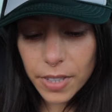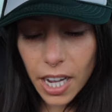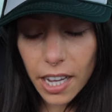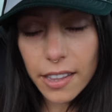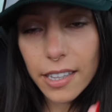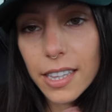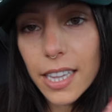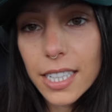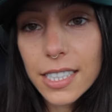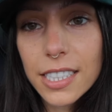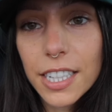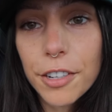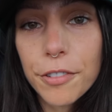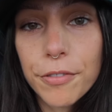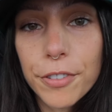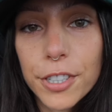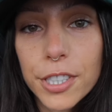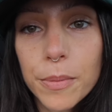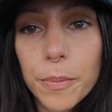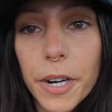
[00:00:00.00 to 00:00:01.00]
I think that's cute
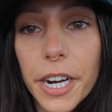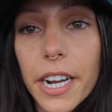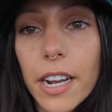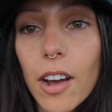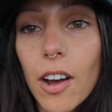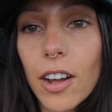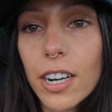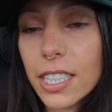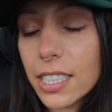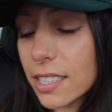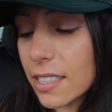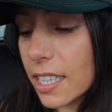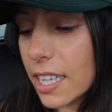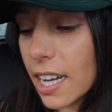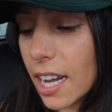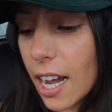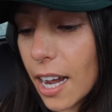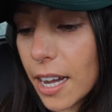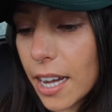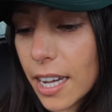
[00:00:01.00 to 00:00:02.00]
for spring,
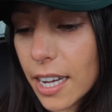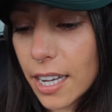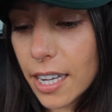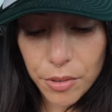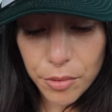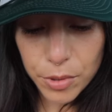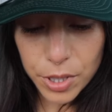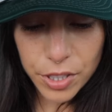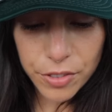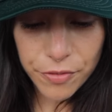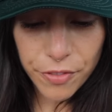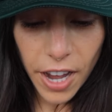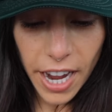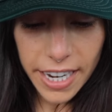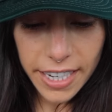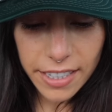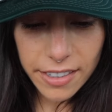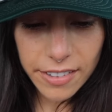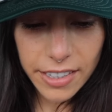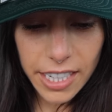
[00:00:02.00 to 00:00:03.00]
honestly. I was
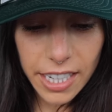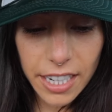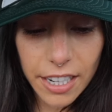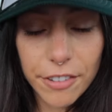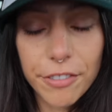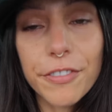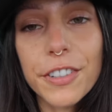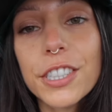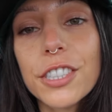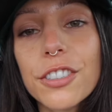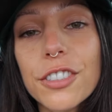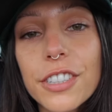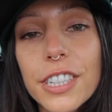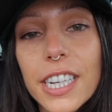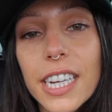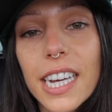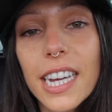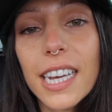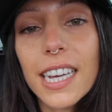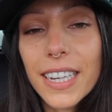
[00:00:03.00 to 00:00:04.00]
finally
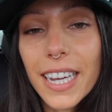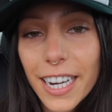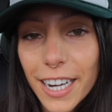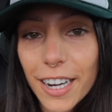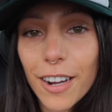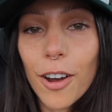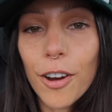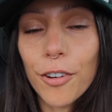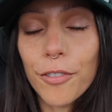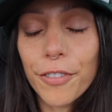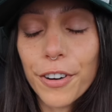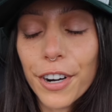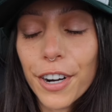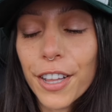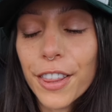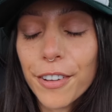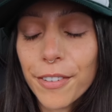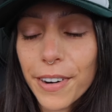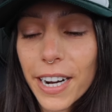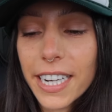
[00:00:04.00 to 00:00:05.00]
officially getting over
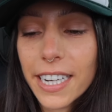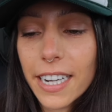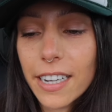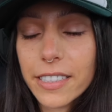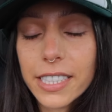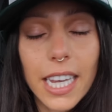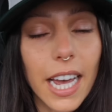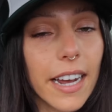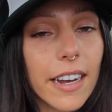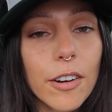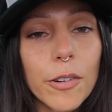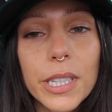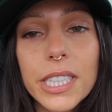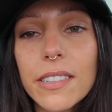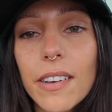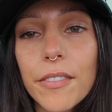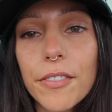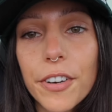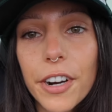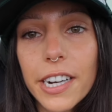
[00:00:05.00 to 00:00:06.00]
the red nails. I always
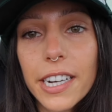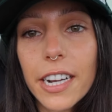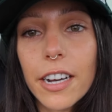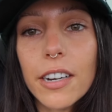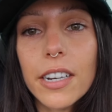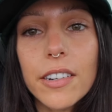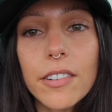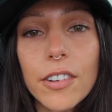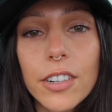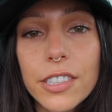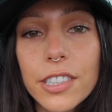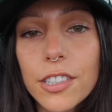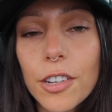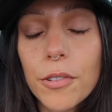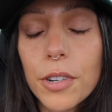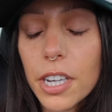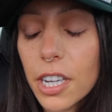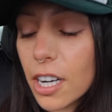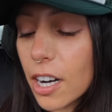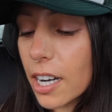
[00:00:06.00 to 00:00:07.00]
love a red nail. It looks so
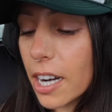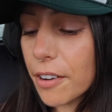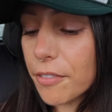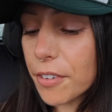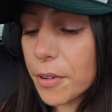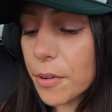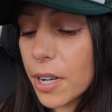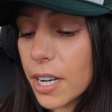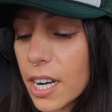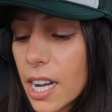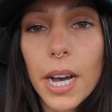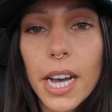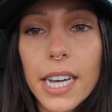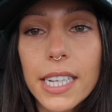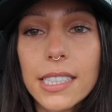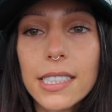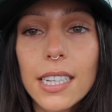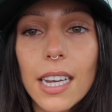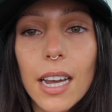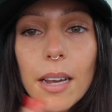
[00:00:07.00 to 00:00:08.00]
good on everyone,
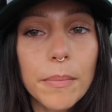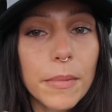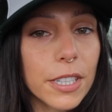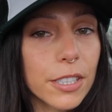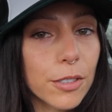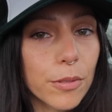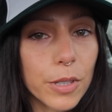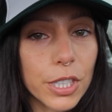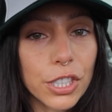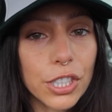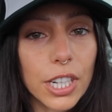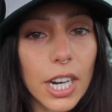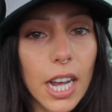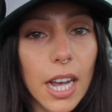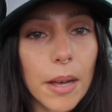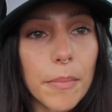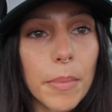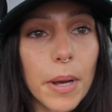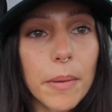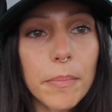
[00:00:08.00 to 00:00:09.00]
but I'm gonna switch it
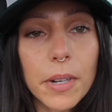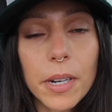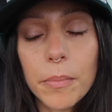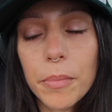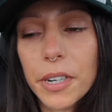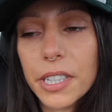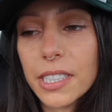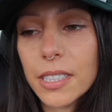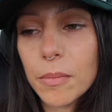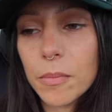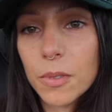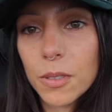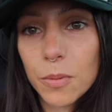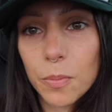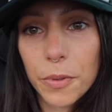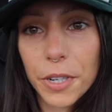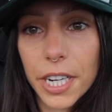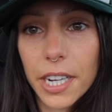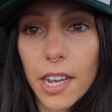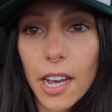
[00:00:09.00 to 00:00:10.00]
up. I'm gonna bring some
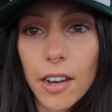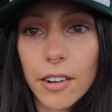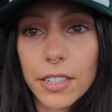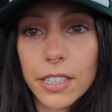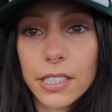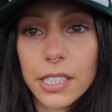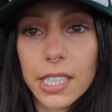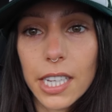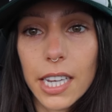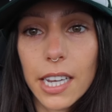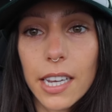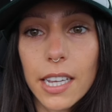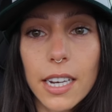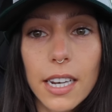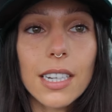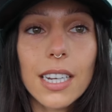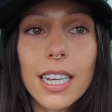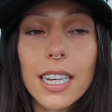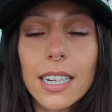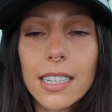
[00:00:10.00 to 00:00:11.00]
spring colors in.
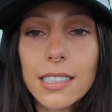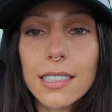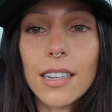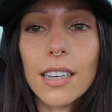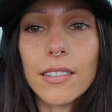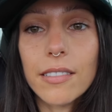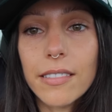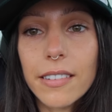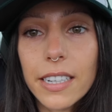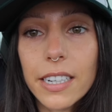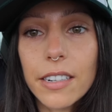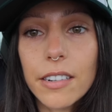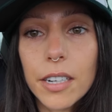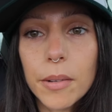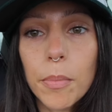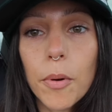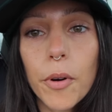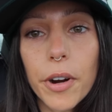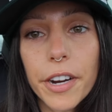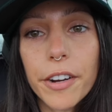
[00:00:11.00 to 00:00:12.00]
It is literally
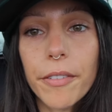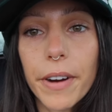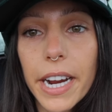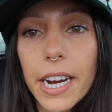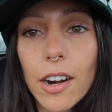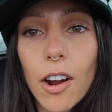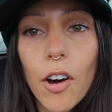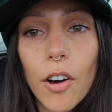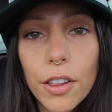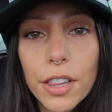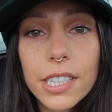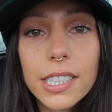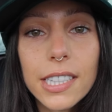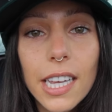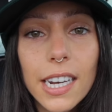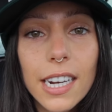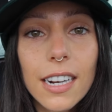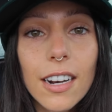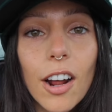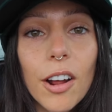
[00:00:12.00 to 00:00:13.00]
pouring rain. All of a
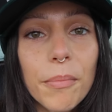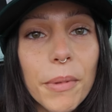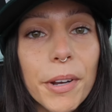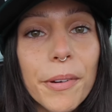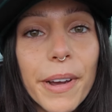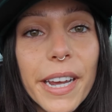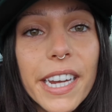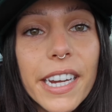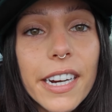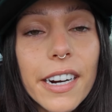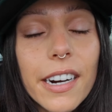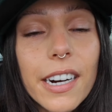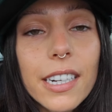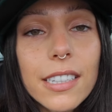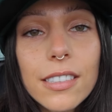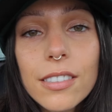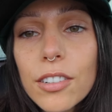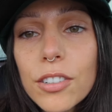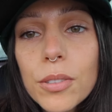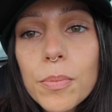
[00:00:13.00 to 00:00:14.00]
sudden on my way here,
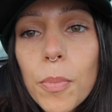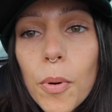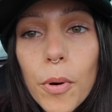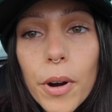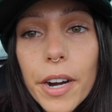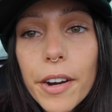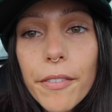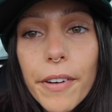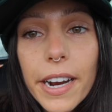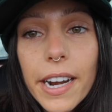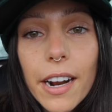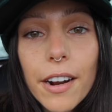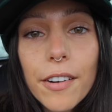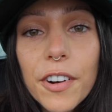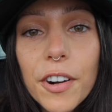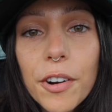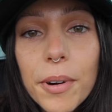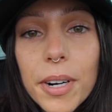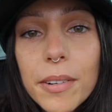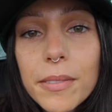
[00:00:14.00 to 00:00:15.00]
it starts pouring rain
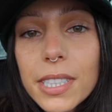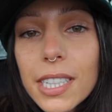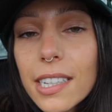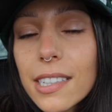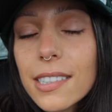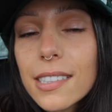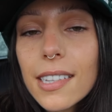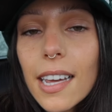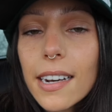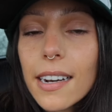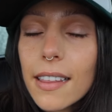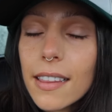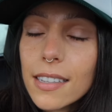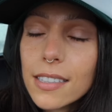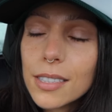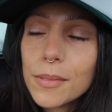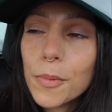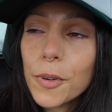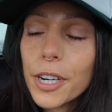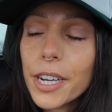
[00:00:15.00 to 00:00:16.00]
nowhere. It was like sunny
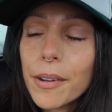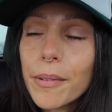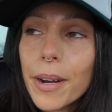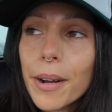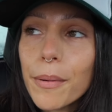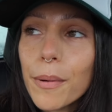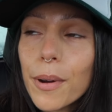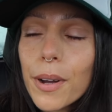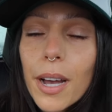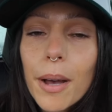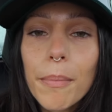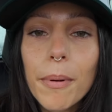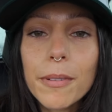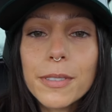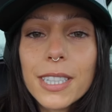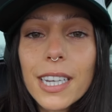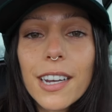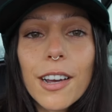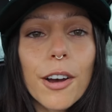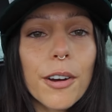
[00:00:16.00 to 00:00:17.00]
this morning when I woke up. I
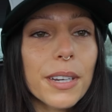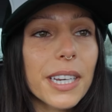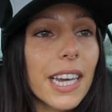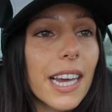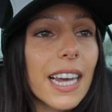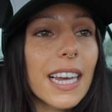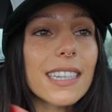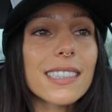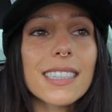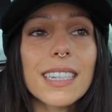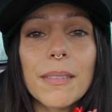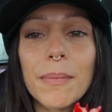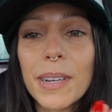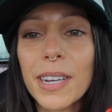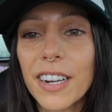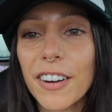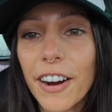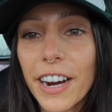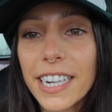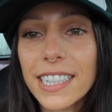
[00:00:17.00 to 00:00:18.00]
was like, oh yay, it's gonna be a
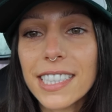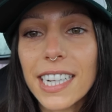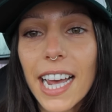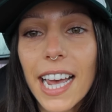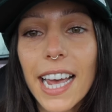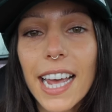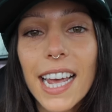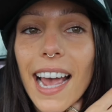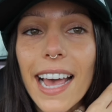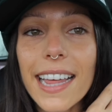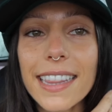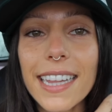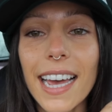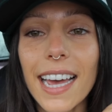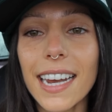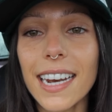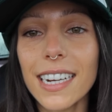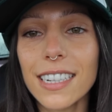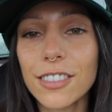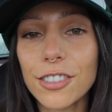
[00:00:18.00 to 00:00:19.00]
great day. And
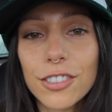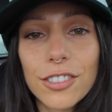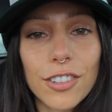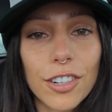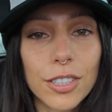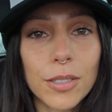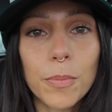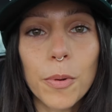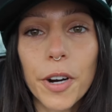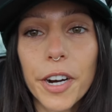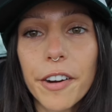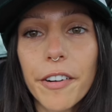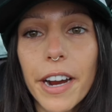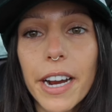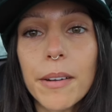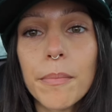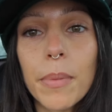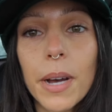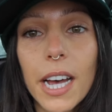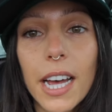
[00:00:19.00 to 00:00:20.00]
then it just starts pouring
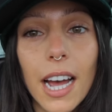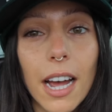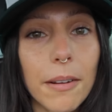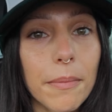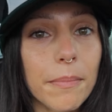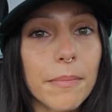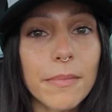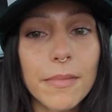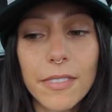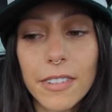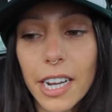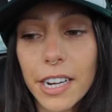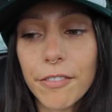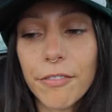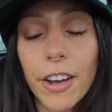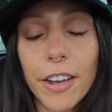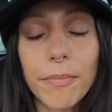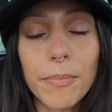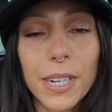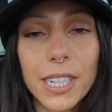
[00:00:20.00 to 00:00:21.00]
rain, but I'm like
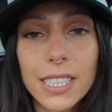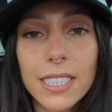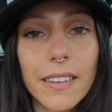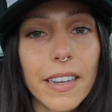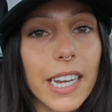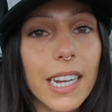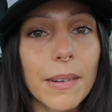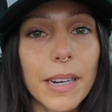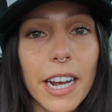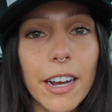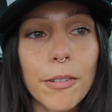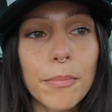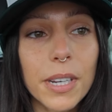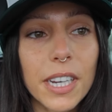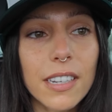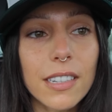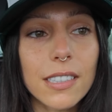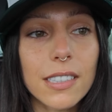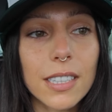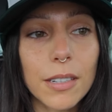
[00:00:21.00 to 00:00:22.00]
5 minutes late now
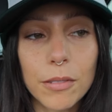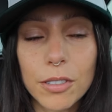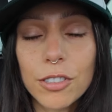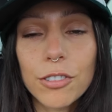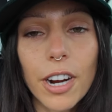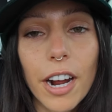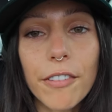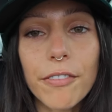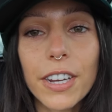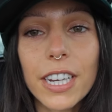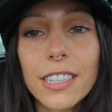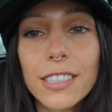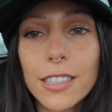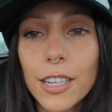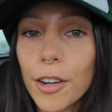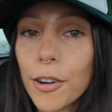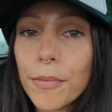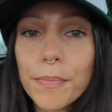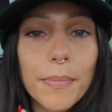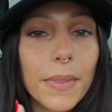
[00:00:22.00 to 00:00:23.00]
because there was traffic,
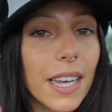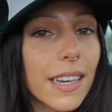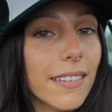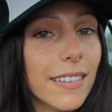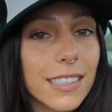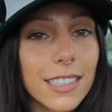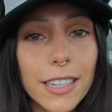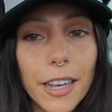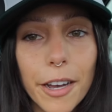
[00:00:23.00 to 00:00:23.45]
so let's